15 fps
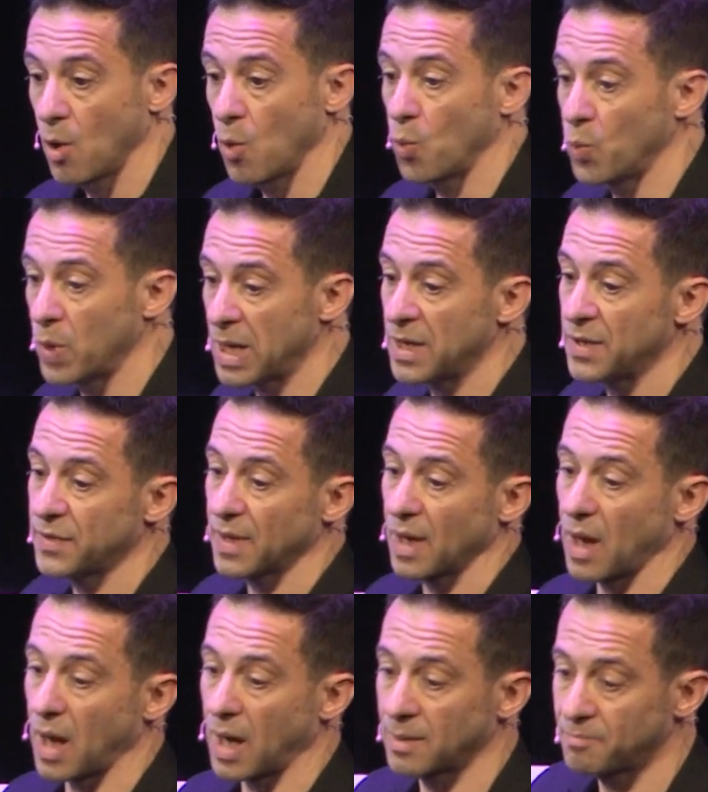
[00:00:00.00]
with
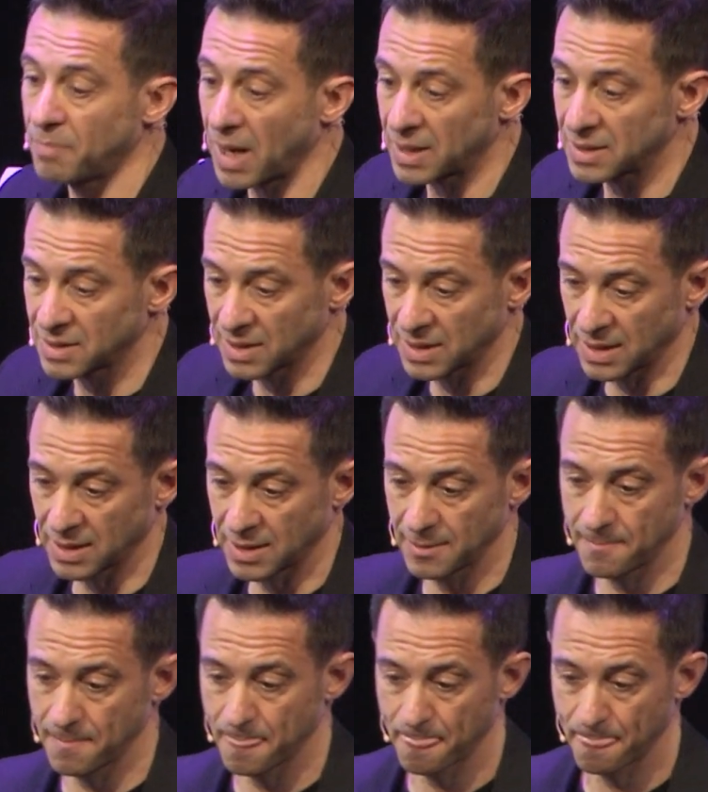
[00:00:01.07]
unbundling,
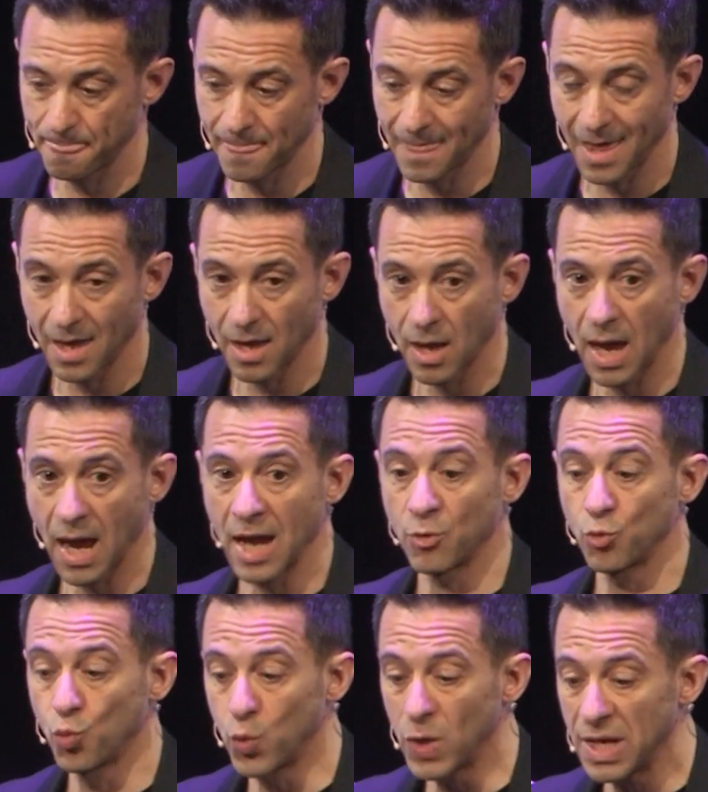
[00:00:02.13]

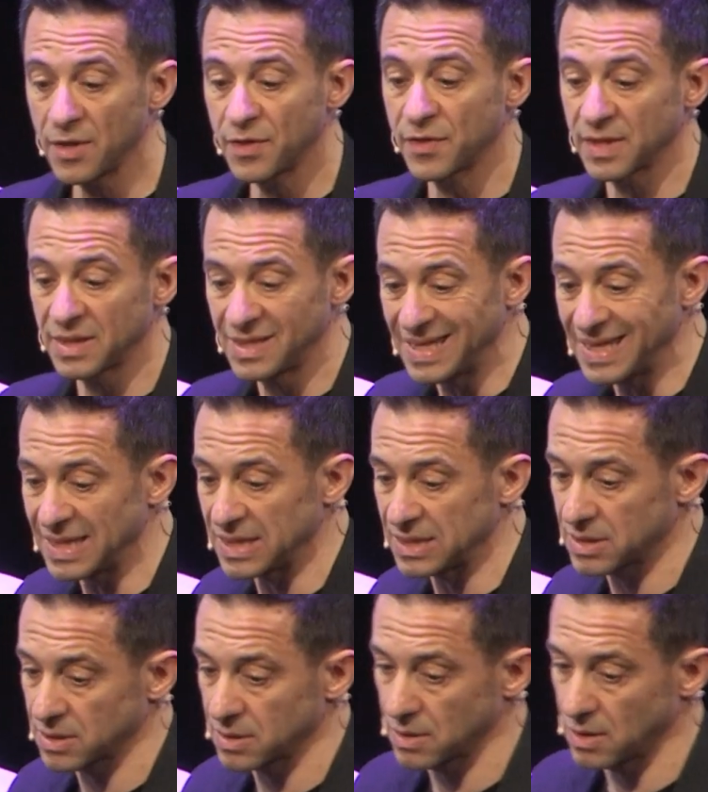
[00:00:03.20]
and with the need